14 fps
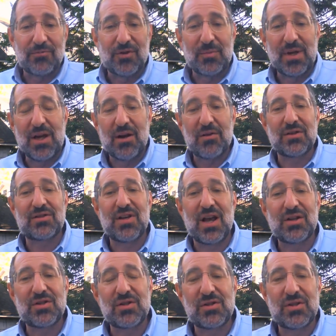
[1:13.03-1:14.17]
From here the
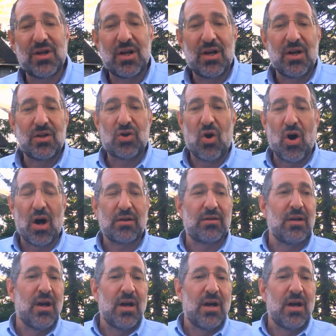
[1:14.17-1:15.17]
sages taught